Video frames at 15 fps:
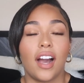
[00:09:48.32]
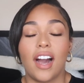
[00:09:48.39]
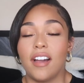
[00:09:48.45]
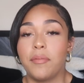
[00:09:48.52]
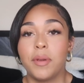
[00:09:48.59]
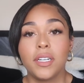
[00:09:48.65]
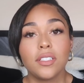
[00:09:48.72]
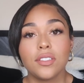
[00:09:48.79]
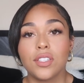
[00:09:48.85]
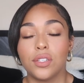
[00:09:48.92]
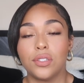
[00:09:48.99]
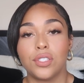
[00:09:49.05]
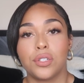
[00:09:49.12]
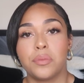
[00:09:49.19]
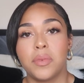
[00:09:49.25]
I've been on
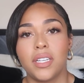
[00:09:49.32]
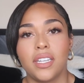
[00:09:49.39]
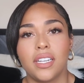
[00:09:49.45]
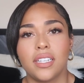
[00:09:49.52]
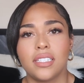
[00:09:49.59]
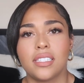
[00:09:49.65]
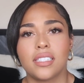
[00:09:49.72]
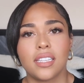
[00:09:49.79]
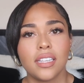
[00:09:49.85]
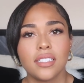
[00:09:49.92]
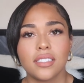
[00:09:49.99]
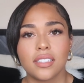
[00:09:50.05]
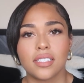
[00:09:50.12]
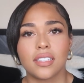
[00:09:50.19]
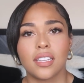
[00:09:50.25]
social media
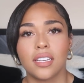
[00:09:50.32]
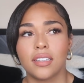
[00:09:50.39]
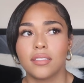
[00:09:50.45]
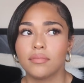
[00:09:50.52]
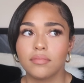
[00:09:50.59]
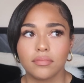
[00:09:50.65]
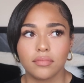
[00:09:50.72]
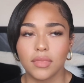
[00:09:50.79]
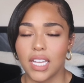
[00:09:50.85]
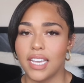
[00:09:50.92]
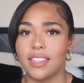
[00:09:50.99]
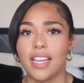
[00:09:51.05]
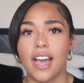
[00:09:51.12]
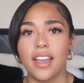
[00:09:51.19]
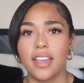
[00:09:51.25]
since
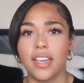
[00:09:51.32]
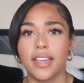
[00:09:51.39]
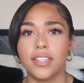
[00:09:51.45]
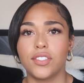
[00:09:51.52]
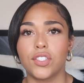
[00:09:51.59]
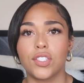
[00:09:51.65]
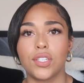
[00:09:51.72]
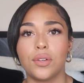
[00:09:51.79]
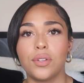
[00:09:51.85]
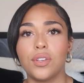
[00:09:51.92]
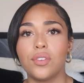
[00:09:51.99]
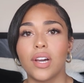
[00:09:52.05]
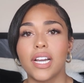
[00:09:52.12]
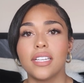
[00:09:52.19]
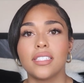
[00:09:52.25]
like that age, so
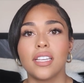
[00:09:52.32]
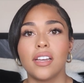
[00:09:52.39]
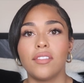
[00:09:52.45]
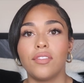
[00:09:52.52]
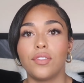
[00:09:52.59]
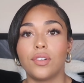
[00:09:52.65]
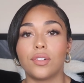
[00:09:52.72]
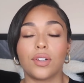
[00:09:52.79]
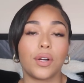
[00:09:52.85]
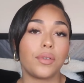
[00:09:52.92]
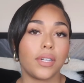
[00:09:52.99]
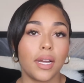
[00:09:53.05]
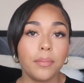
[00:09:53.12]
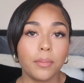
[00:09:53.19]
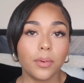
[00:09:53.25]
you guys have
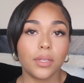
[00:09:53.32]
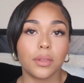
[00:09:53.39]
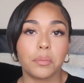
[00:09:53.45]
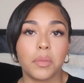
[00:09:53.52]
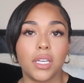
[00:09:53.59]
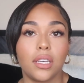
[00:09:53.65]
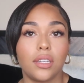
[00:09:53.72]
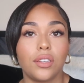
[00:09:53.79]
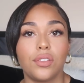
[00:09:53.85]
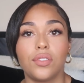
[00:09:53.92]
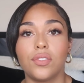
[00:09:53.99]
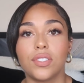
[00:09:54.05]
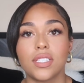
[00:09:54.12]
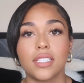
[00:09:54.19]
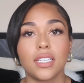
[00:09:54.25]
grown up with me.
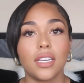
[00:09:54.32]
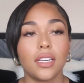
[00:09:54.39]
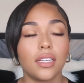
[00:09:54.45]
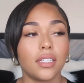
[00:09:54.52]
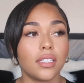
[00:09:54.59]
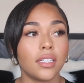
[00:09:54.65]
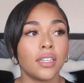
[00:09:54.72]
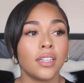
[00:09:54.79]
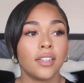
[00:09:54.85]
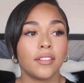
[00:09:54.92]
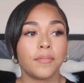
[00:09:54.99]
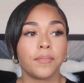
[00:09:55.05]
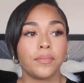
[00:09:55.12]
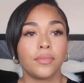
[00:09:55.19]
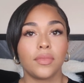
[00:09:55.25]
You've seen
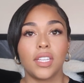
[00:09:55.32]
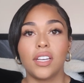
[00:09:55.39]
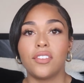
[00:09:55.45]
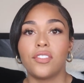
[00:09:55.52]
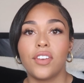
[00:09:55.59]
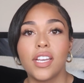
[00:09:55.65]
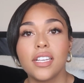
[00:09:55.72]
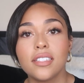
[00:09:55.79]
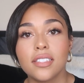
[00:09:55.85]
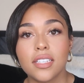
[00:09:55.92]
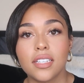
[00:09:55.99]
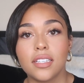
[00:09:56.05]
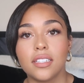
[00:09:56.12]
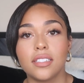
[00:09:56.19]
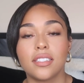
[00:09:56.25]
the
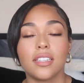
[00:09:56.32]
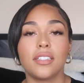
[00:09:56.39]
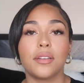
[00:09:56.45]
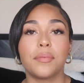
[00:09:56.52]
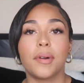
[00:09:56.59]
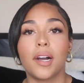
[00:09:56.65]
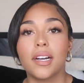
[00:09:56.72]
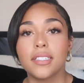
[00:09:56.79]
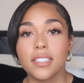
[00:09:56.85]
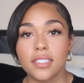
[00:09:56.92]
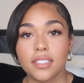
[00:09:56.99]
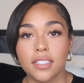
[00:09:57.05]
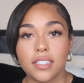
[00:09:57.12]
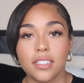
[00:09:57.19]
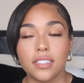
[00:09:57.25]
phases and the
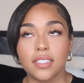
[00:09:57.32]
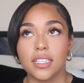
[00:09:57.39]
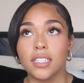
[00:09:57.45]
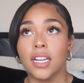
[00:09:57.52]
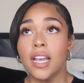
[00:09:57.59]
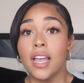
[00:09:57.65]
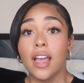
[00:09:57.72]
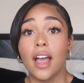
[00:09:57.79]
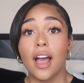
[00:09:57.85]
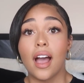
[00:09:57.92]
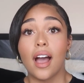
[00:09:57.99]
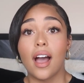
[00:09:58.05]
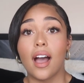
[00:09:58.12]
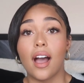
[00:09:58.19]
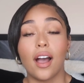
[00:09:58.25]
processes, and
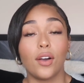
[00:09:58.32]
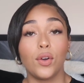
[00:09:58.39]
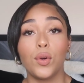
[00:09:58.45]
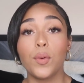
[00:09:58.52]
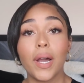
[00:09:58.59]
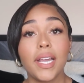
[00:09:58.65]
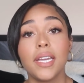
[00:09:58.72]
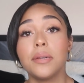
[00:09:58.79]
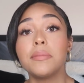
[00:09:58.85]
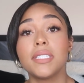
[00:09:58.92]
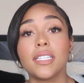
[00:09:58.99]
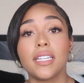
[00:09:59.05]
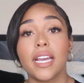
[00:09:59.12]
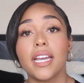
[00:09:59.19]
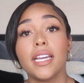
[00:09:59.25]
who I am
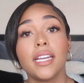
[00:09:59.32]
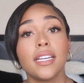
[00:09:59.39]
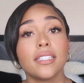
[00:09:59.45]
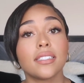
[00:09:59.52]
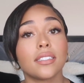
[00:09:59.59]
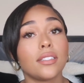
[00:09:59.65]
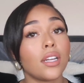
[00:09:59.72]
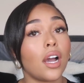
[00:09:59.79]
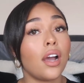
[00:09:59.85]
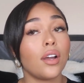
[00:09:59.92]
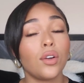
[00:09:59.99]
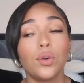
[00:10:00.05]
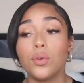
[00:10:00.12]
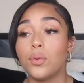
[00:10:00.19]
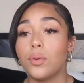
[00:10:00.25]
today is
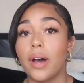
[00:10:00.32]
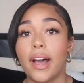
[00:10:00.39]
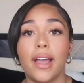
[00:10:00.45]
not who